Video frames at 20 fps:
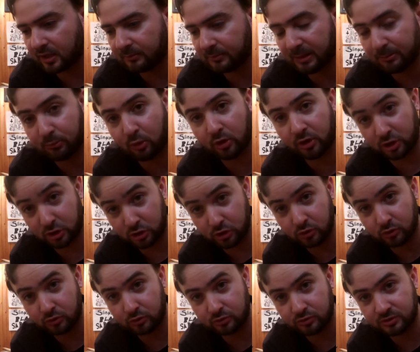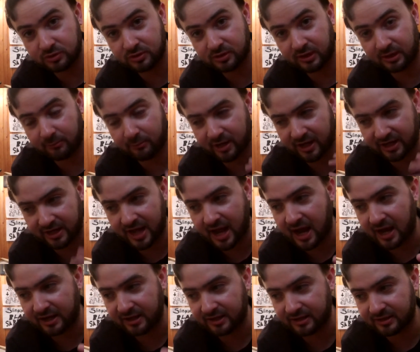I bought it used, and when I
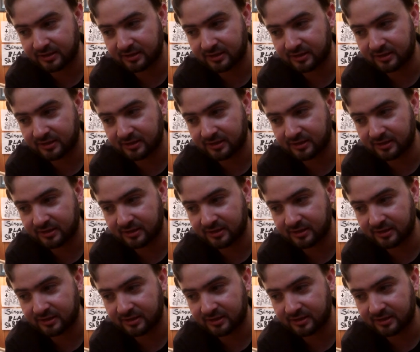got it,